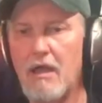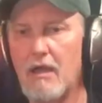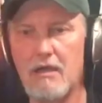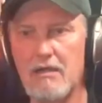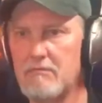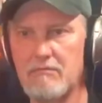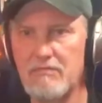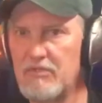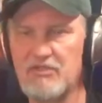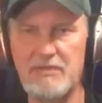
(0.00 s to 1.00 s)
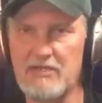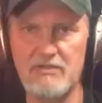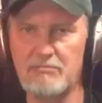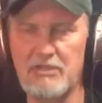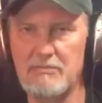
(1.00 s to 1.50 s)
the specs are
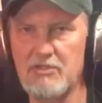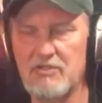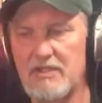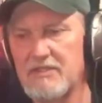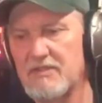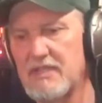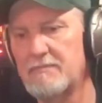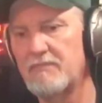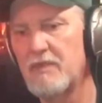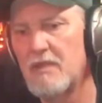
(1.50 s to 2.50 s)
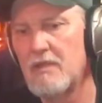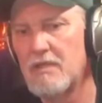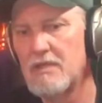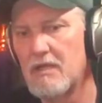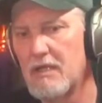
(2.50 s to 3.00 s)
pretty much all the same.
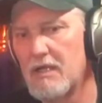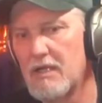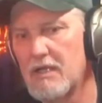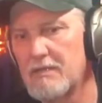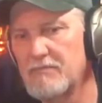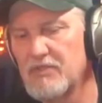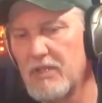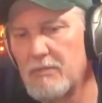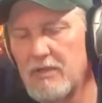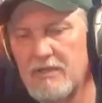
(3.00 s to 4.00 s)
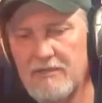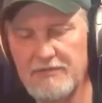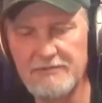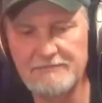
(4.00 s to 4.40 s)
Some of